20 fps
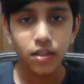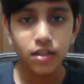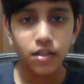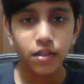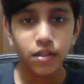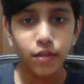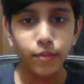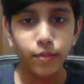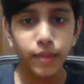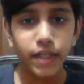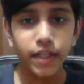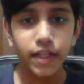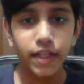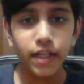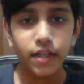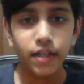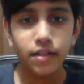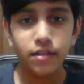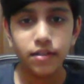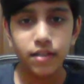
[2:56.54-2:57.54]
Queen
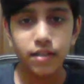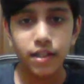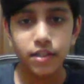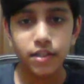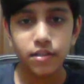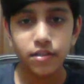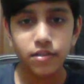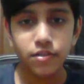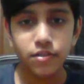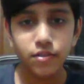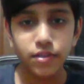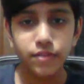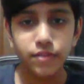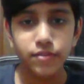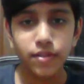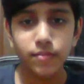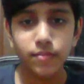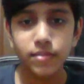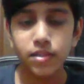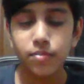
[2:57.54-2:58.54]
D8 tries to give
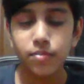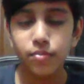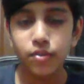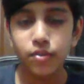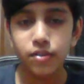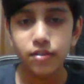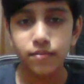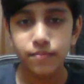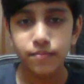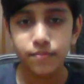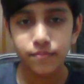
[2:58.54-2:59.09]
some support.